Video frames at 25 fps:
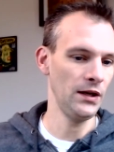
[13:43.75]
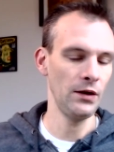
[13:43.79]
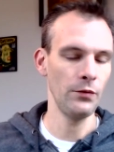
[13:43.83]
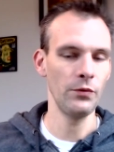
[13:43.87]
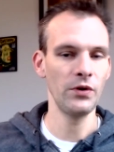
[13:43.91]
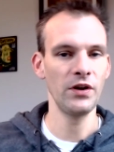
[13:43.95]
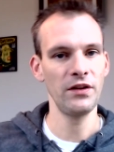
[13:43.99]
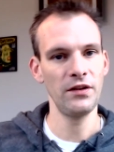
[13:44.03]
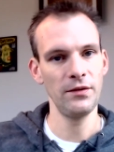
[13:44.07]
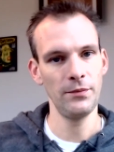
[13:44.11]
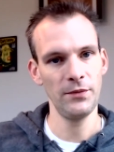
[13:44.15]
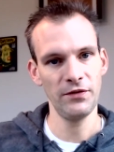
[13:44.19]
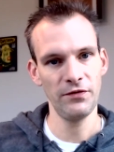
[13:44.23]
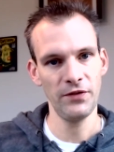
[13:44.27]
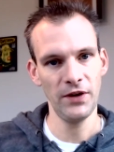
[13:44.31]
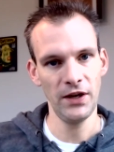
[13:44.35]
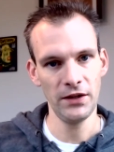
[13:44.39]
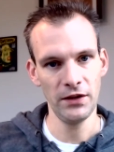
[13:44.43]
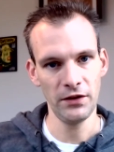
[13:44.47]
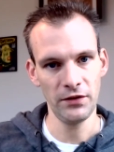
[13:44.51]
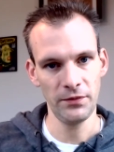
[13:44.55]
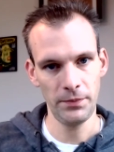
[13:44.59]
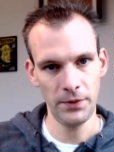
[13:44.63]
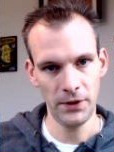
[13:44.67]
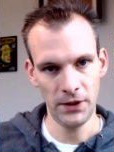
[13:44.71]
I wanted them to find
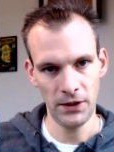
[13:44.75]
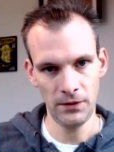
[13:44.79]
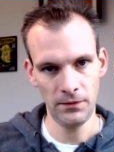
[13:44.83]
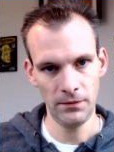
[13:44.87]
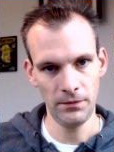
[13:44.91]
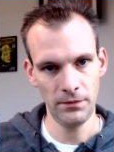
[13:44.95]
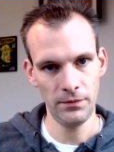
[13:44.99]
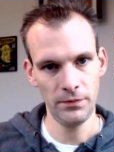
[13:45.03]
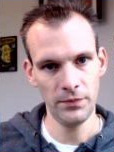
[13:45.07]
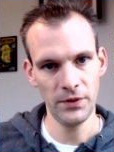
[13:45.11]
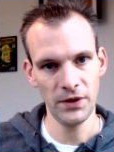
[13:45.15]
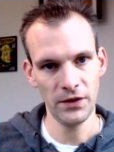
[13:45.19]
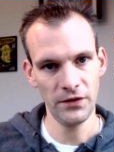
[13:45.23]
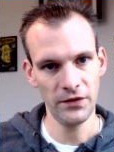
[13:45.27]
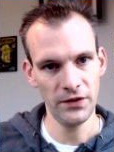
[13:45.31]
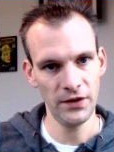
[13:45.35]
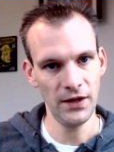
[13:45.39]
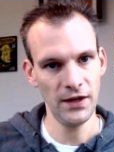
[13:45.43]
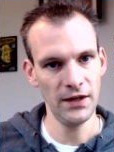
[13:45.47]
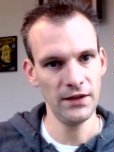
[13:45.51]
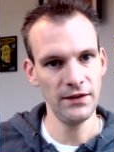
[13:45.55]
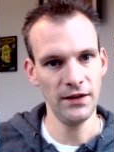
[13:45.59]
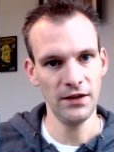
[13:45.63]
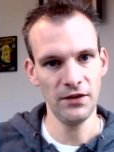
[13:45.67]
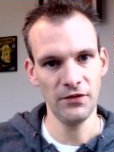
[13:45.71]
this pin because it
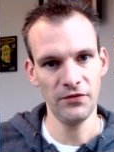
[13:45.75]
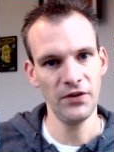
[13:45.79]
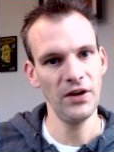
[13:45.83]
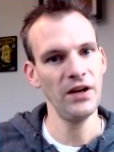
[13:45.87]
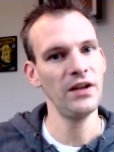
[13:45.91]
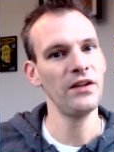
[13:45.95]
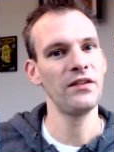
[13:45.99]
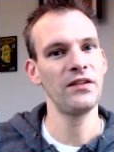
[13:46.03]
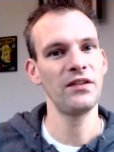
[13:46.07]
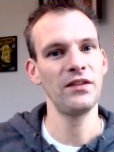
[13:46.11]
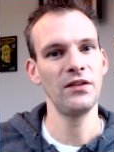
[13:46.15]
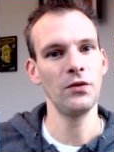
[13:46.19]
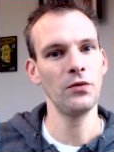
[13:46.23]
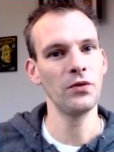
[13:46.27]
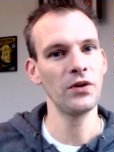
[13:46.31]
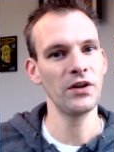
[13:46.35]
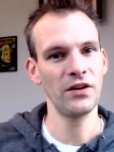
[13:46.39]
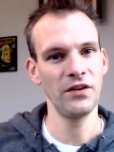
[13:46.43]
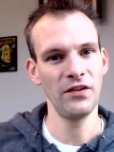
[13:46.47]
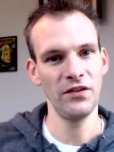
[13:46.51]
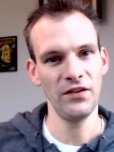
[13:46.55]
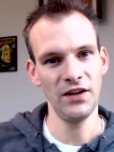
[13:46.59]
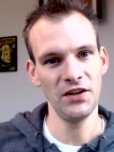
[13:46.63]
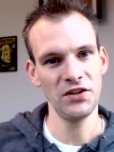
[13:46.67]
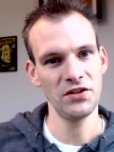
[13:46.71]
identifies the
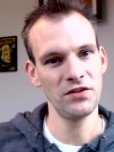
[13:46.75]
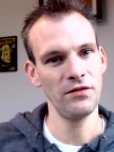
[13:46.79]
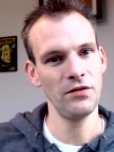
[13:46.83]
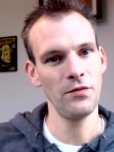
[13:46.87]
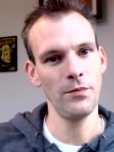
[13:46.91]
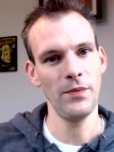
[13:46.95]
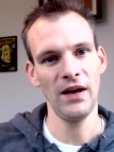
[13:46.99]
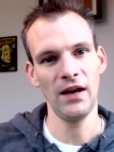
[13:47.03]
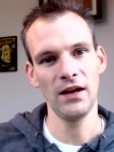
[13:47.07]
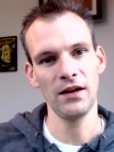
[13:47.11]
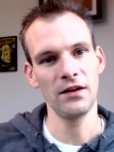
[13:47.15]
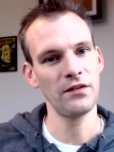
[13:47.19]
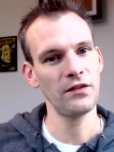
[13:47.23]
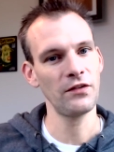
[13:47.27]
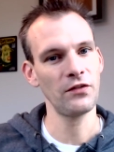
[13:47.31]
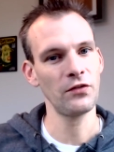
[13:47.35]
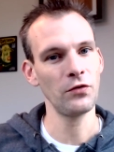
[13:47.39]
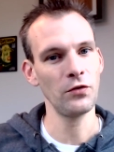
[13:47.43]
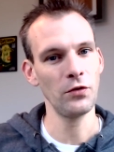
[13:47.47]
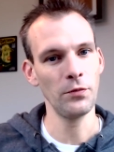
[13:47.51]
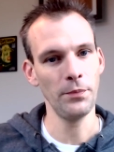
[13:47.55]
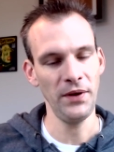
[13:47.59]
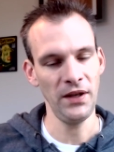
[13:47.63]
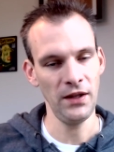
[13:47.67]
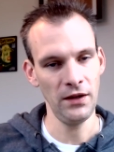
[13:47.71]
organization of the bad guys. It's a
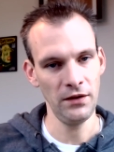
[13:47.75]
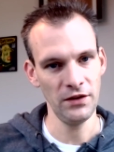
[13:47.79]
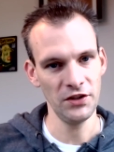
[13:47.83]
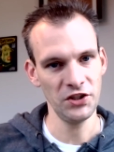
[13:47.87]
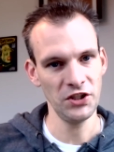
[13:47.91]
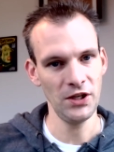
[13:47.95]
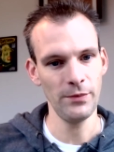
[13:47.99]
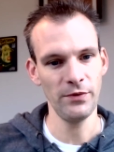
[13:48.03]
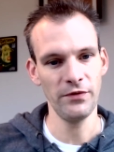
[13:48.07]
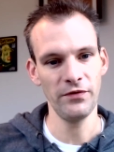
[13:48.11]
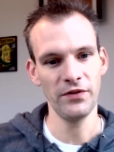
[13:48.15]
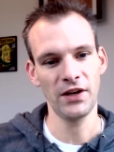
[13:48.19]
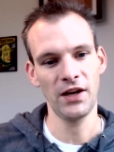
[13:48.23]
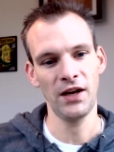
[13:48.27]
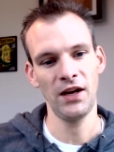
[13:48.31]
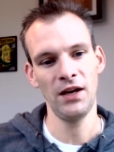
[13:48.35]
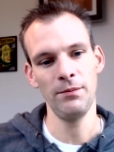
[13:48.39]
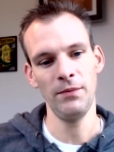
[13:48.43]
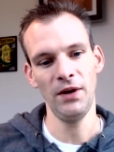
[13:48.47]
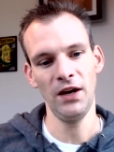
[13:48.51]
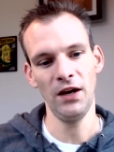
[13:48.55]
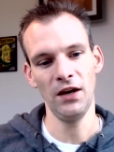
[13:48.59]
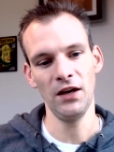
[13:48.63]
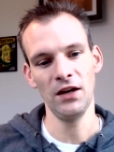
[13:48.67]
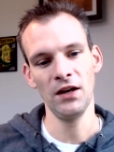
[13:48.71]
little pin the shape of a
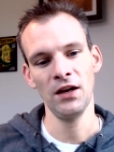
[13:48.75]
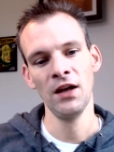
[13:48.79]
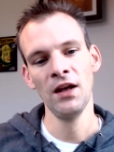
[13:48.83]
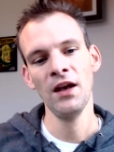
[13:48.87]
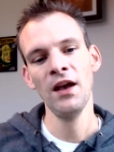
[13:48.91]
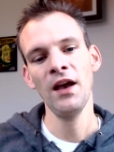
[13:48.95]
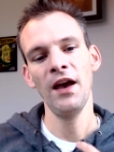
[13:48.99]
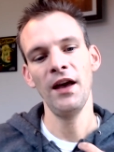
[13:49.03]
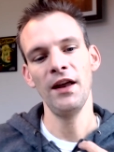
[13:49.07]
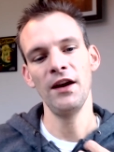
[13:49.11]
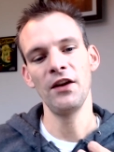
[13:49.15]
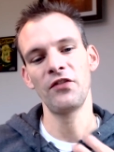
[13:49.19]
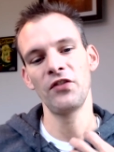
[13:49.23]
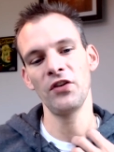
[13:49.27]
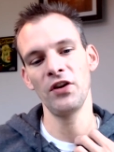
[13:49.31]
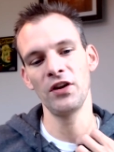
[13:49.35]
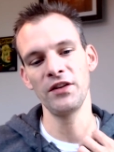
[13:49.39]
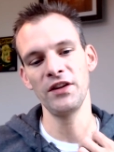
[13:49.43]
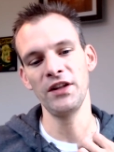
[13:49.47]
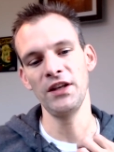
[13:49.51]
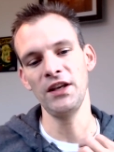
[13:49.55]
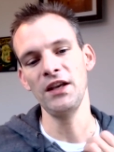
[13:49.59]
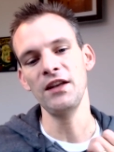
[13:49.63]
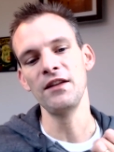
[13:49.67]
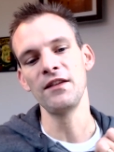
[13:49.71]
chimera, and it's on
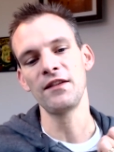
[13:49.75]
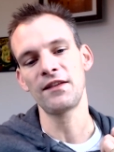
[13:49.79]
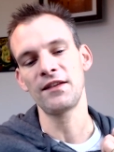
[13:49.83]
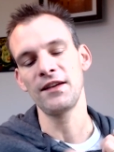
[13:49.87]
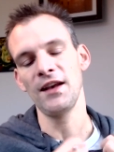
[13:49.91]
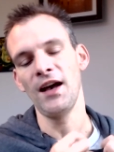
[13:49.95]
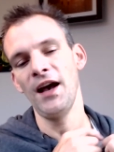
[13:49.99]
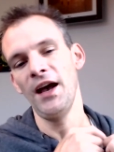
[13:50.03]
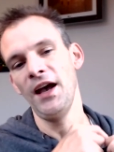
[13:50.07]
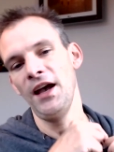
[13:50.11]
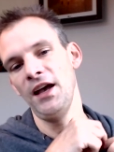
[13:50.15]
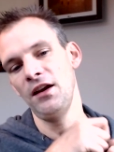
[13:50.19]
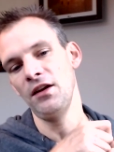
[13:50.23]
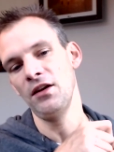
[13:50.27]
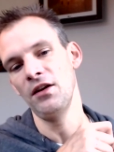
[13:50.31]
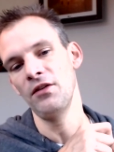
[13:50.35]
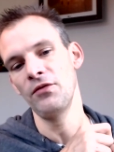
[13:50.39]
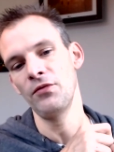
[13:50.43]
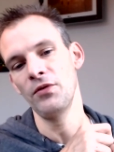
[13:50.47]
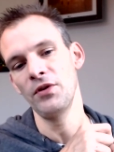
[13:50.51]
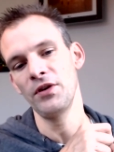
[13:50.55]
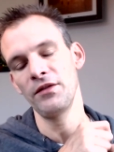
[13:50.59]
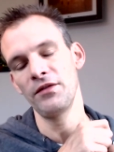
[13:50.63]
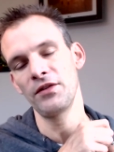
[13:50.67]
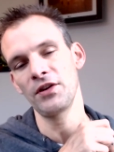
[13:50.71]
the inside of
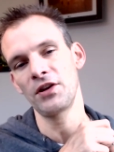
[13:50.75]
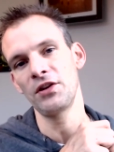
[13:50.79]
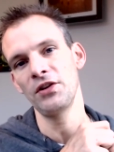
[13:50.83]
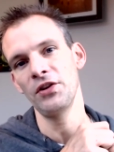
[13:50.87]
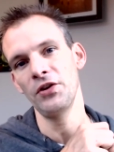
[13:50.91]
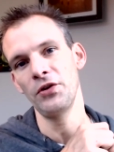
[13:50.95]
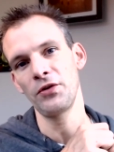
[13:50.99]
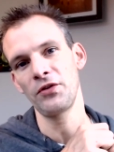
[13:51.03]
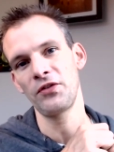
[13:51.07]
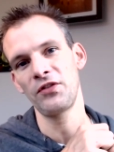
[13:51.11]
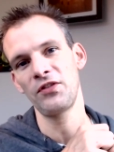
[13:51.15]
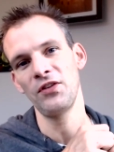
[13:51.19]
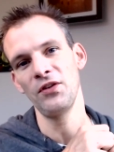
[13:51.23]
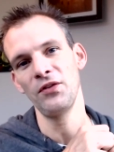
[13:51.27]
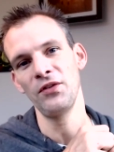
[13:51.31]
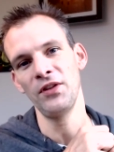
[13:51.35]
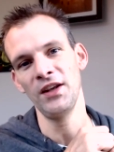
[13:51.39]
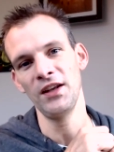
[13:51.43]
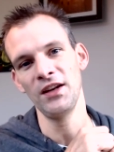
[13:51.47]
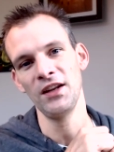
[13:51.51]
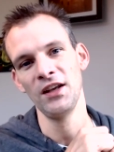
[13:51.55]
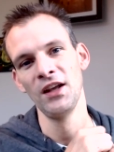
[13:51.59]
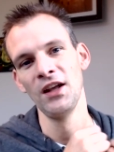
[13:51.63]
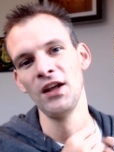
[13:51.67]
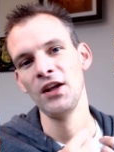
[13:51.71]
one of the cloaks, so
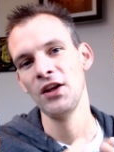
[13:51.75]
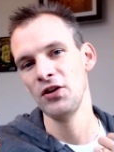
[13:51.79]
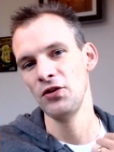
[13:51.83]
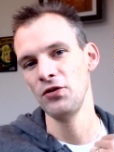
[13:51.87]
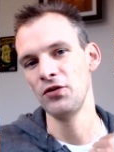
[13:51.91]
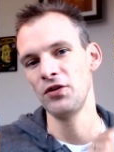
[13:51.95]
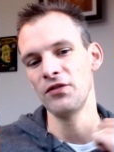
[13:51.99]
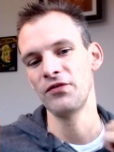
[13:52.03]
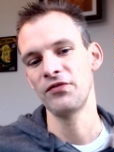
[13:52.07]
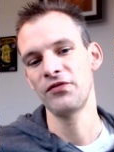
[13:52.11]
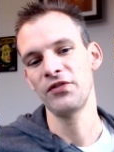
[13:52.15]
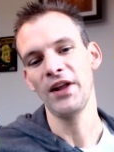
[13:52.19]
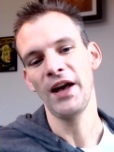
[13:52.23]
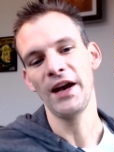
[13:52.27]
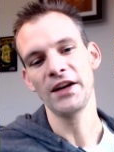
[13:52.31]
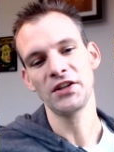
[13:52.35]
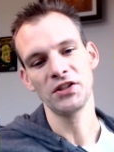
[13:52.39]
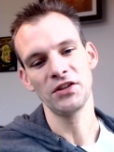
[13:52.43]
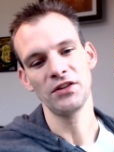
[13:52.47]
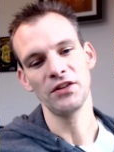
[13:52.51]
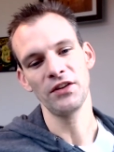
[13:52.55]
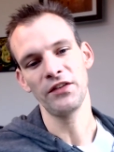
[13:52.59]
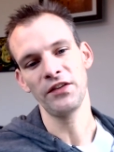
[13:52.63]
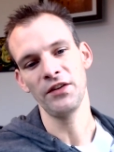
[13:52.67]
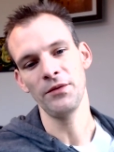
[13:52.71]
that you could flash
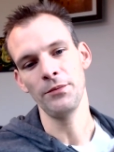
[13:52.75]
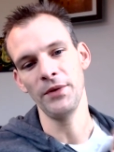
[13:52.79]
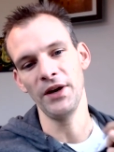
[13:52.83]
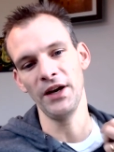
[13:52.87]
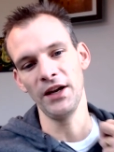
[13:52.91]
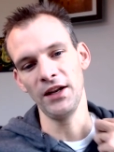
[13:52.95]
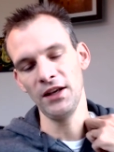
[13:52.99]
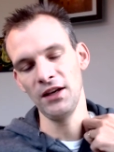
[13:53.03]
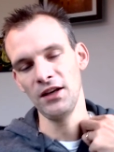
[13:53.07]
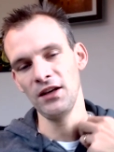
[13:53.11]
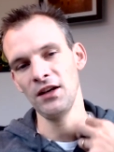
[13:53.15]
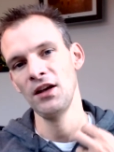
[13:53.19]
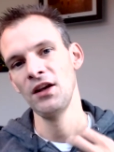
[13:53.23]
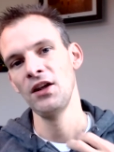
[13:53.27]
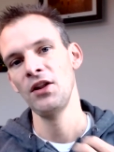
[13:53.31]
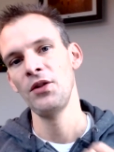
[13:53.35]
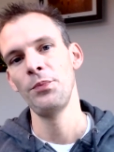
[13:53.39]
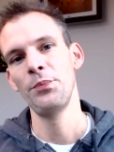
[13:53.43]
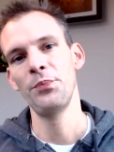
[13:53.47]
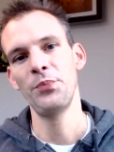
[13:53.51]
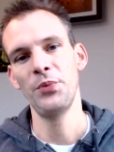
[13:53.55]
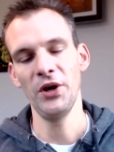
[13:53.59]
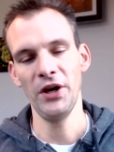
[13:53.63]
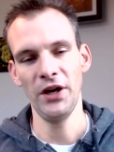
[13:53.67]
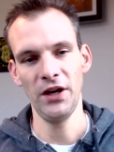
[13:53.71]
it to somebody,
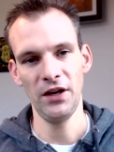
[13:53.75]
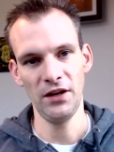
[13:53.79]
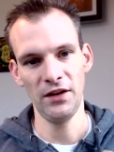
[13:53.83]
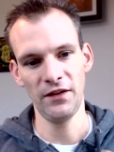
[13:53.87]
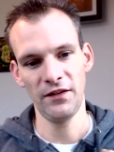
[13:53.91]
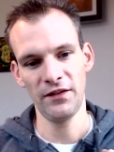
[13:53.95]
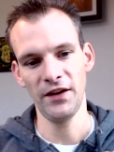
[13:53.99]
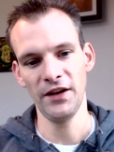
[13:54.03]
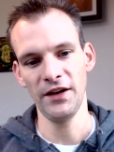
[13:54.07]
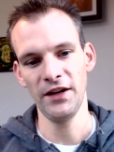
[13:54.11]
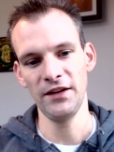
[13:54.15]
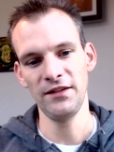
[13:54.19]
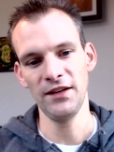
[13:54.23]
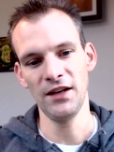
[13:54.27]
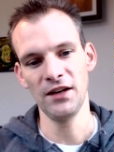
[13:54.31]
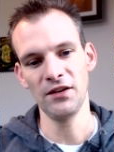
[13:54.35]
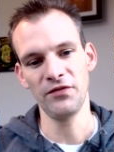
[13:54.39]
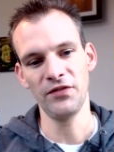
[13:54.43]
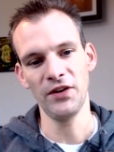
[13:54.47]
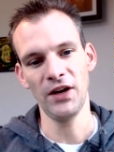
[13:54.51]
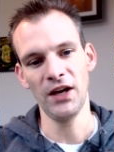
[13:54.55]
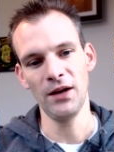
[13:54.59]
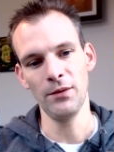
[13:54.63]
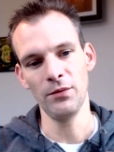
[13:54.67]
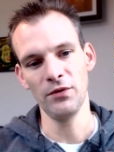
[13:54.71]
but it's not
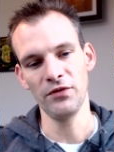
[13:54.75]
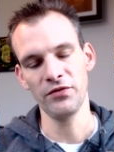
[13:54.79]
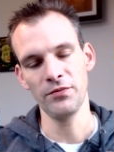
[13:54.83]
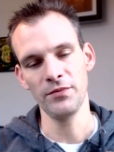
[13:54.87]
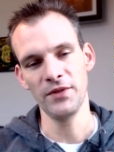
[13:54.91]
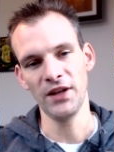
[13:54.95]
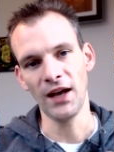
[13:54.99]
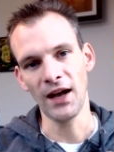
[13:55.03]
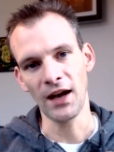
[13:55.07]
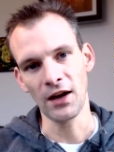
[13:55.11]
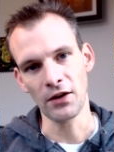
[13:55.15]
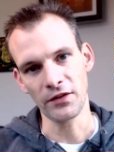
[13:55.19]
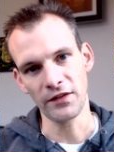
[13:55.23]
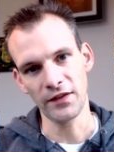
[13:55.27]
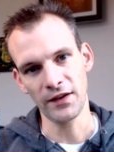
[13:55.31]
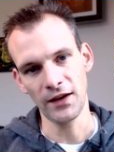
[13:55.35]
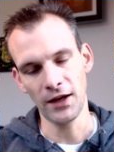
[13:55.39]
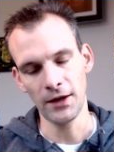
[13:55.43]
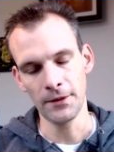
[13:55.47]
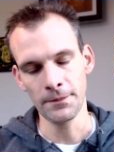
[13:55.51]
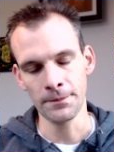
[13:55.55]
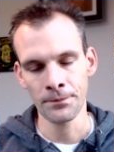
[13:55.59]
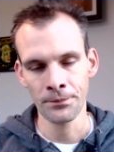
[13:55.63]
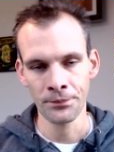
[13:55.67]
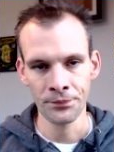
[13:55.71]
identifiable from the outside."